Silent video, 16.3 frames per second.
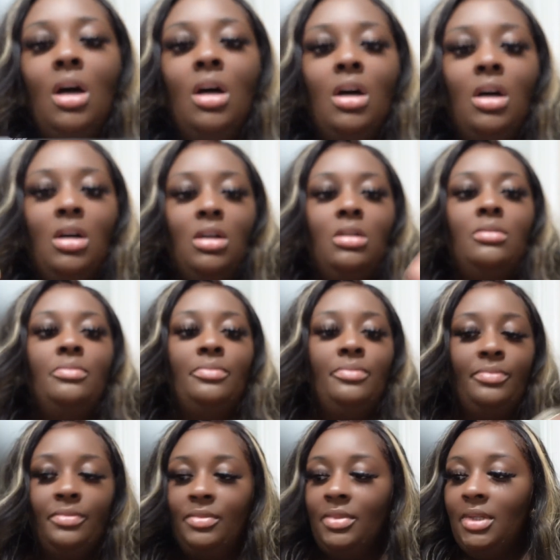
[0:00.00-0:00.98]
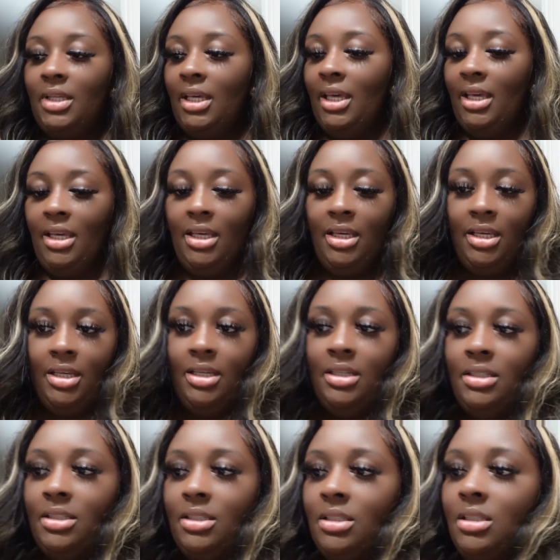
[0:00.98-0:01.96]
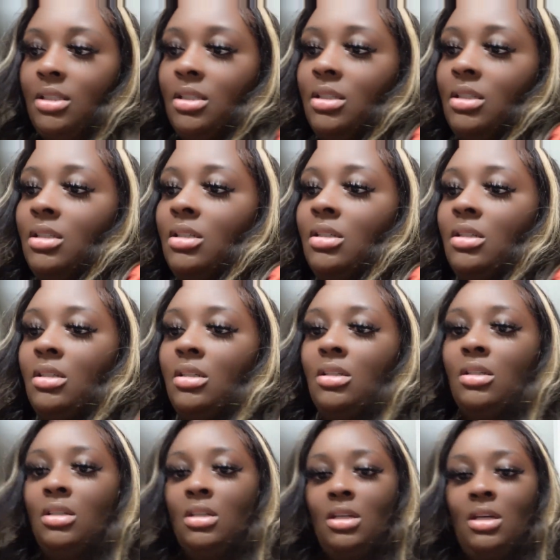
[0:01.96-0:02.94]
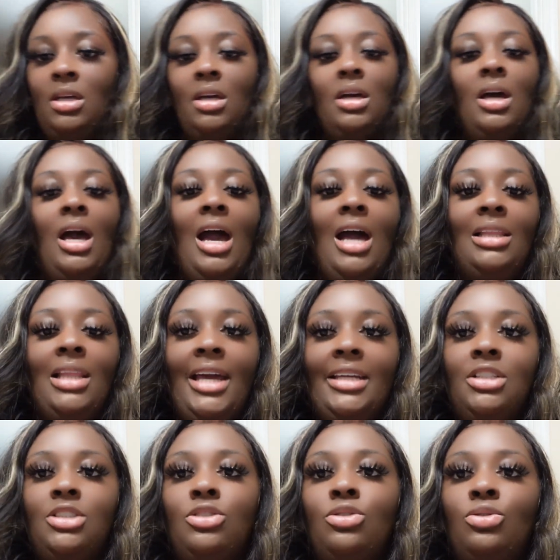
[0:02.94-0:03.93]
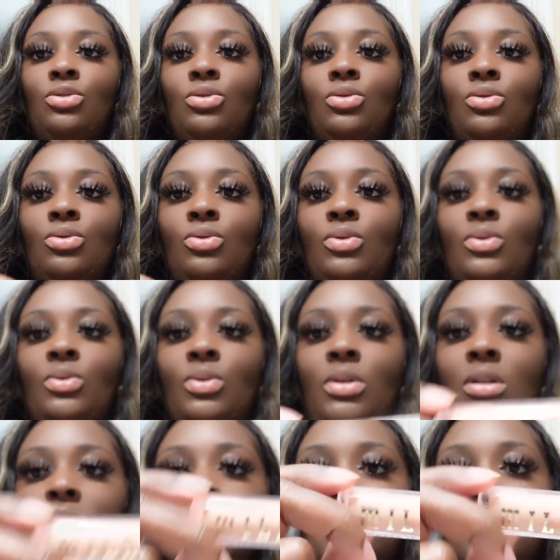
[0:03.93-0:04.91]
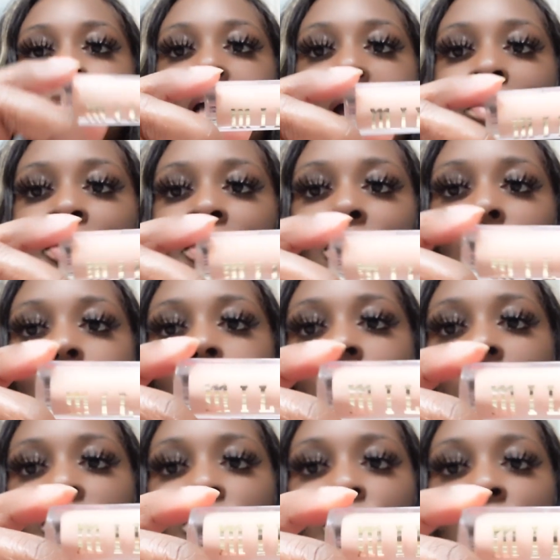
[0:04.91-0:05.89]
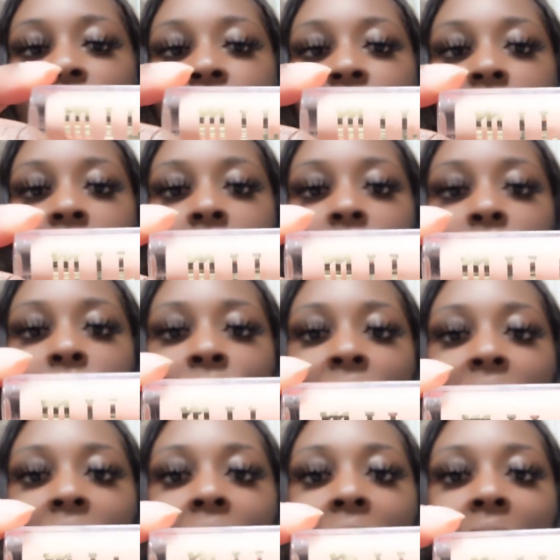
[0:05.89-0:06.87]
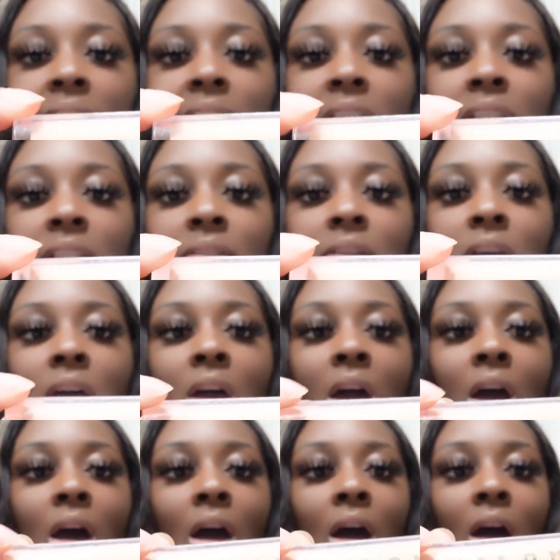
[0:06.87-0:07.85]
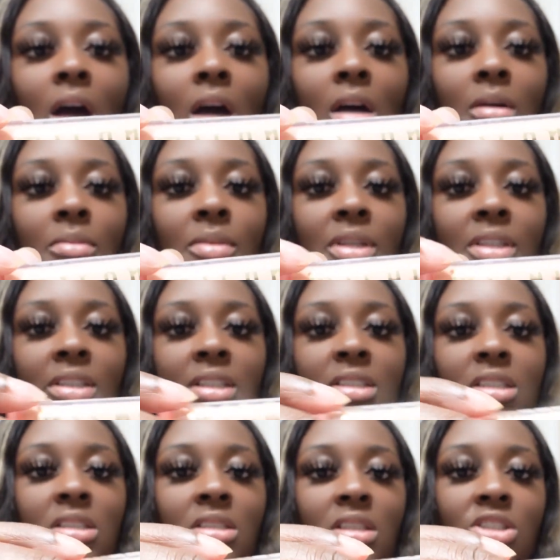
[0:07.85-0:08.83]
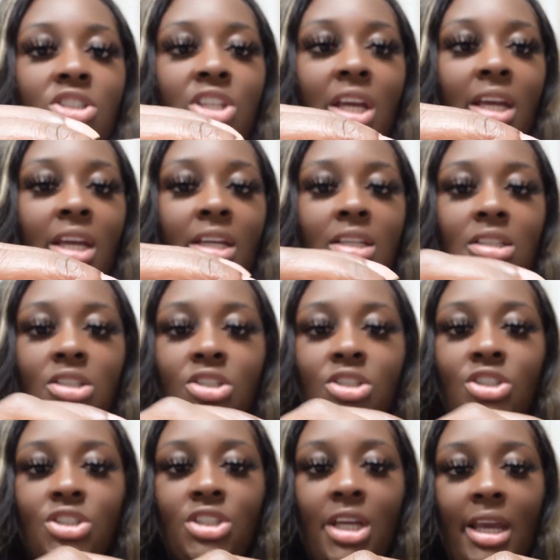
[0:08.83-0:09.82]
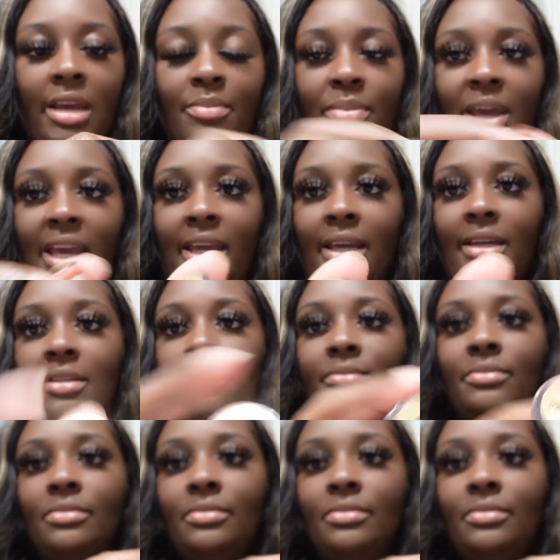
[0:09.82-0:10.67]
And I like to top it off with the Milani, and this is the shade Champagne,